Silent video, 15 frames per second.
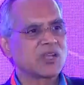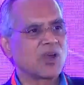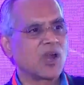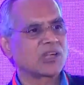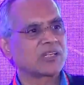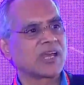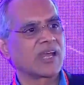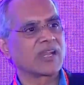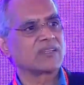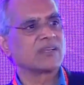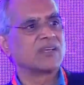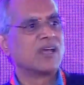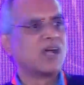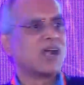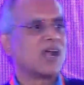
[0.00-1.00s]
contact.
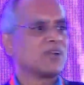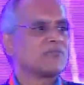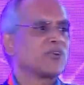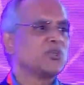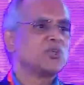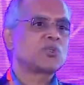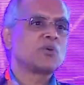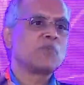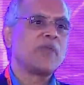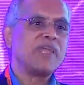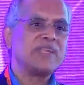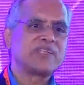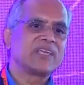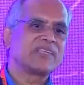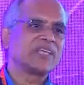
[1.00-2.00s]
And for you to
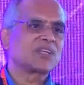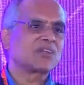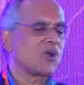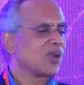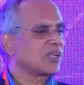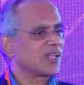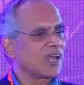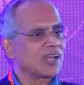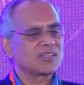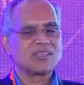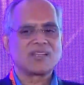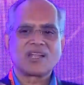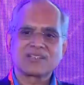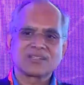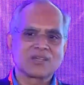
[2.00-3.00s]
maintain that contact, you'll
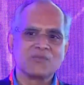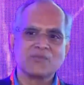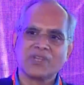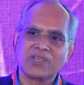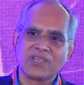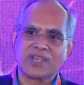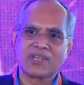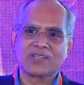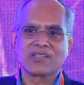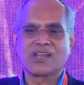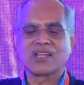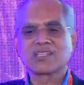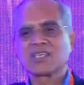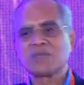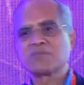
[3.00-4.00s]
have to communicate. You'll
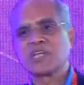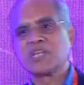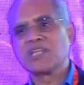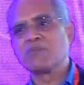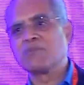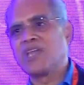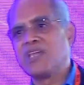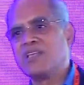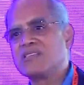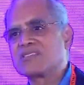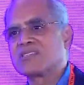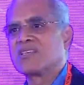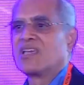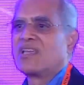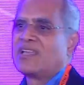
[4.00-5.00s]
have to keep sending mails,
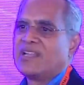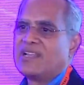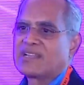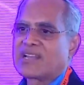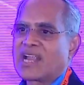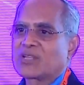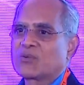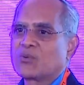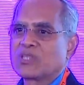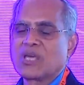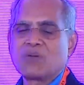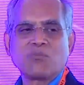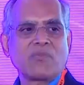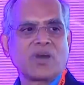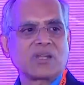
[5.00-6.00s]
interact with
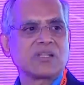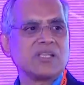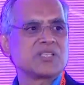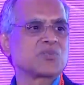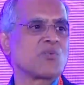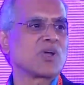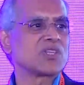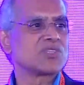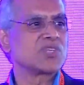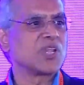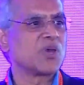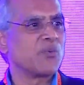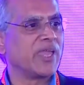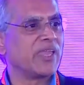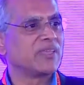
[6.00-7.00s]
them at least once in a
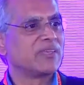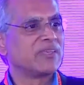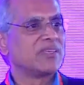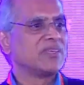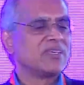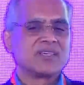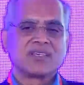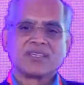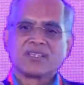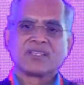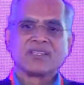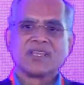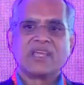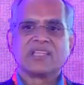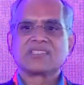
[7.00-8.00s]
way,
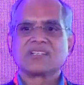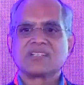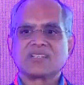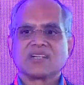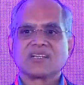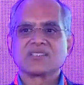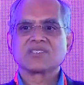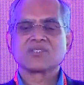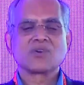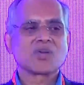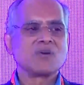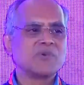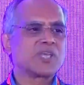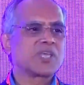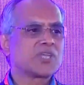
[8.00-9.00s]
etc. So
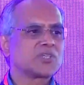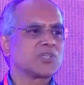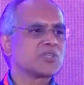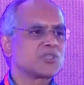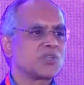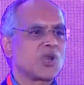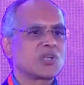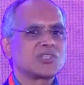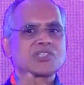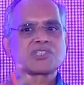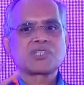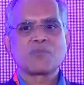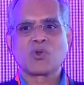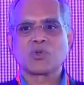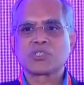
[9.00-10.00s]
communication is not just
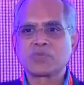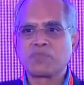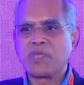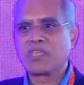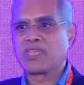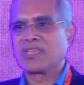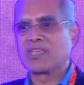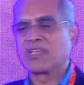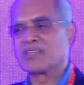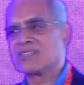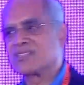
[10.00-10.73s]
about speaking. It is